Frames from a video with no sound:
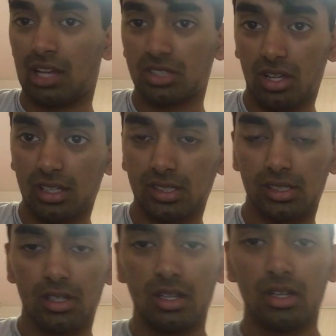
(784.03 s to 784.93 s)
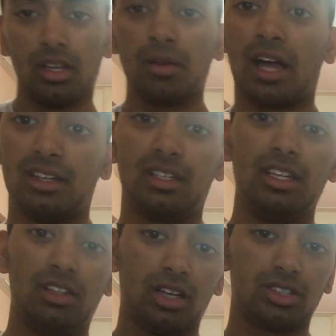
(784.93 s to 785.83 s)
sounds nice. And he
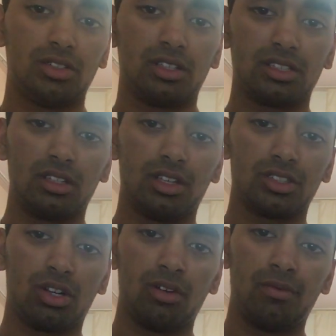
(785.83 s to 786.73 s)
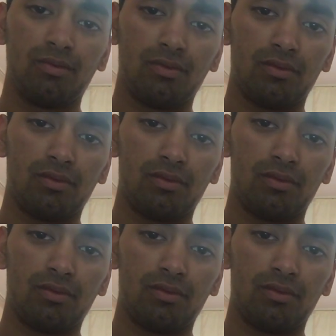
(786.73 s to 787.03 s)
does do this in the song.